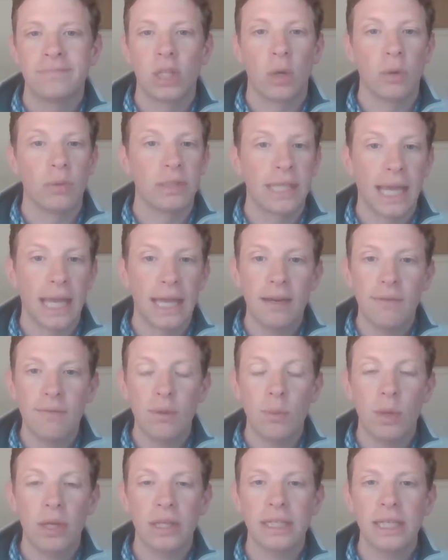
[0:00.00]
So get
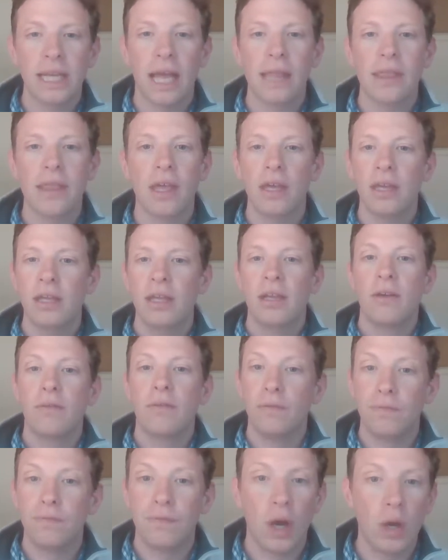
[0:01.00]
everyone together,
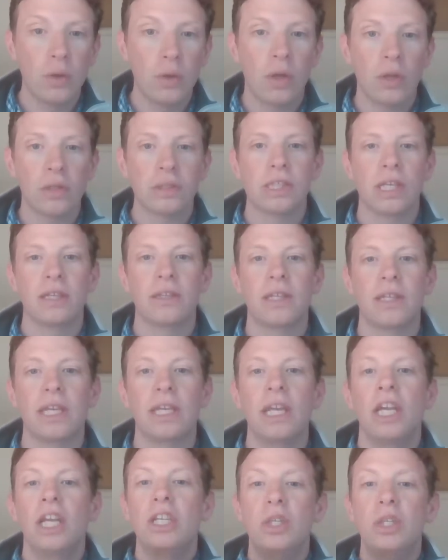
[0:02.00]
vote on
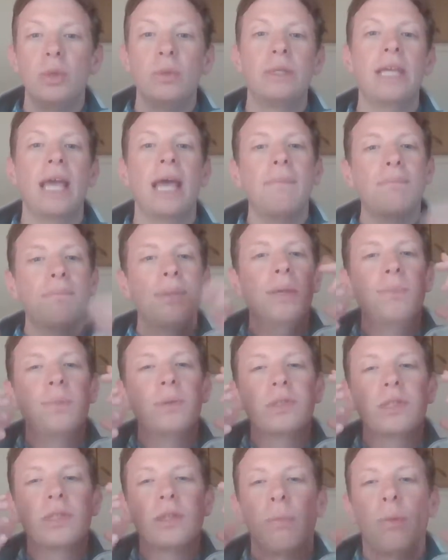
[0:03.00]
something, you get
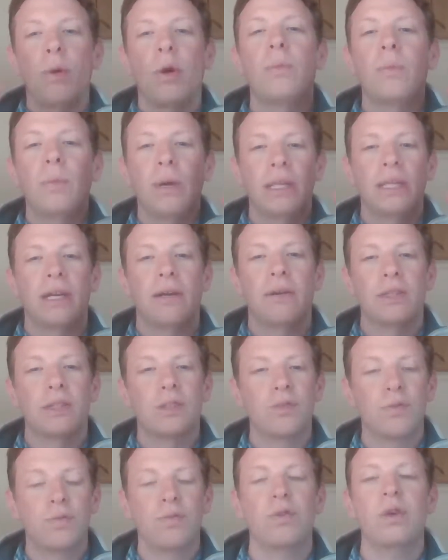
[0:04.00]
people to the point where they're
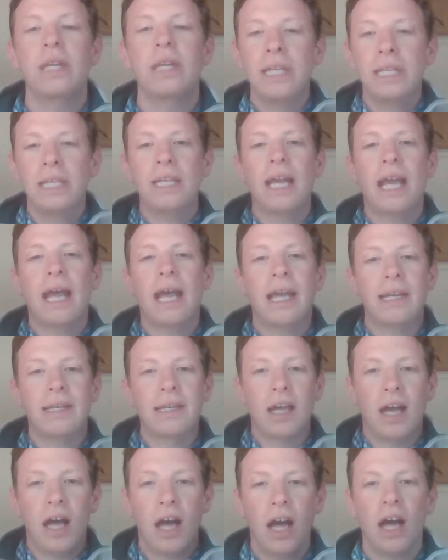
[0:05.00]
as free
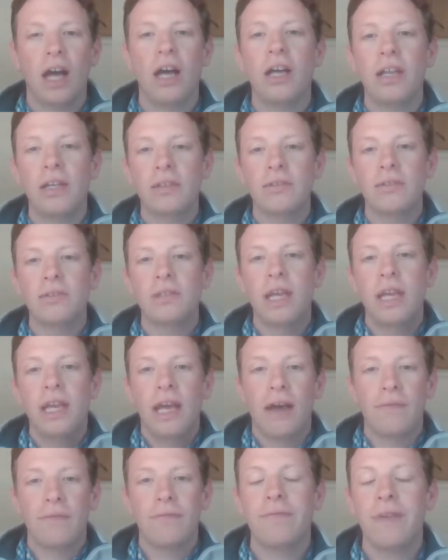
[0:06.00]
and
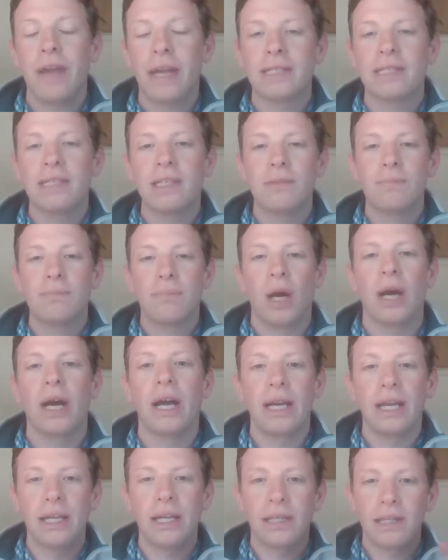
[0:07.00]
unaffected
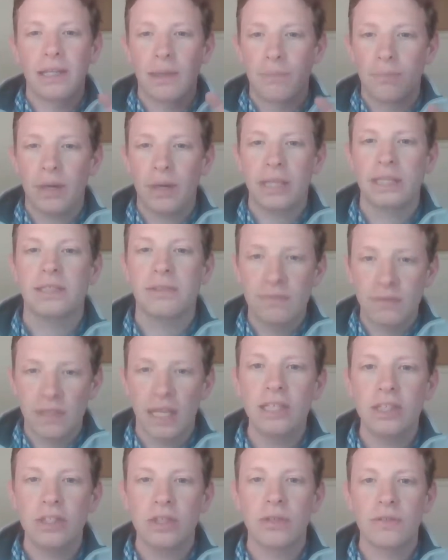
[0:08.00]
by the oppressive
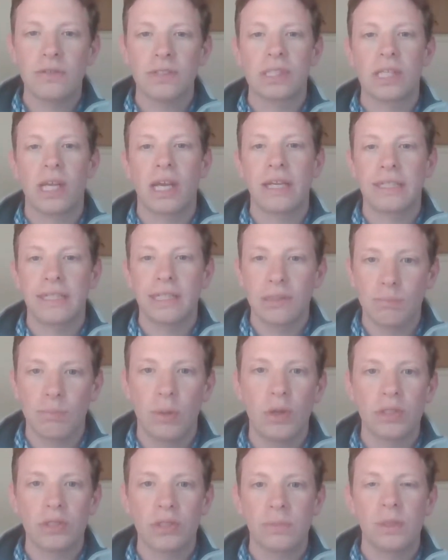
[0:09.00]
nature of society as
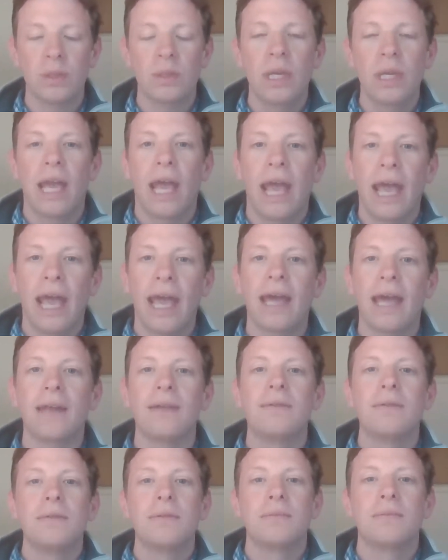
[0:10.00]
possible,
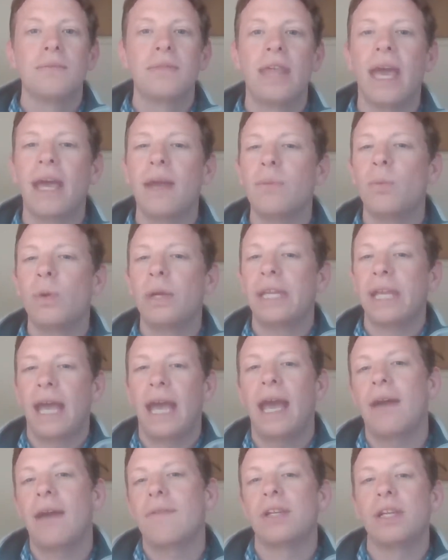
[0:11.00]
and then we
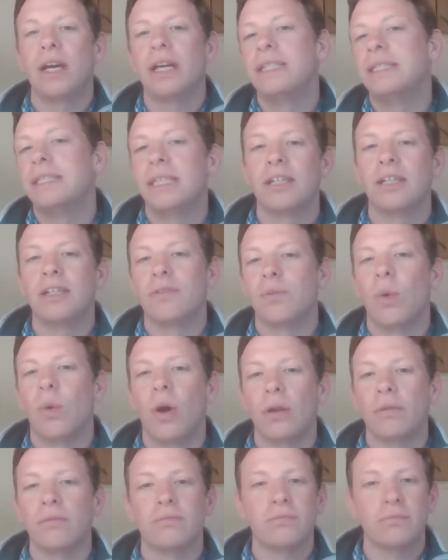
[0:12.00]
have an idea of
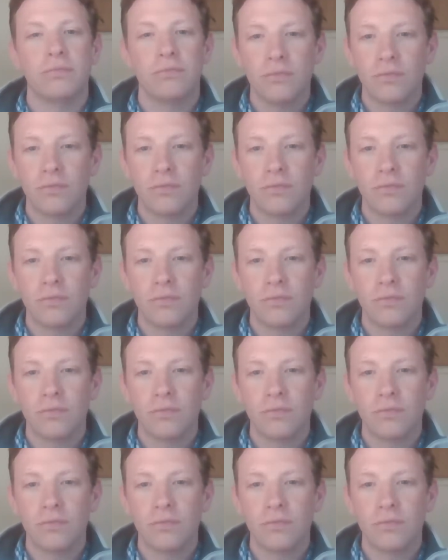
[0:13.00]
what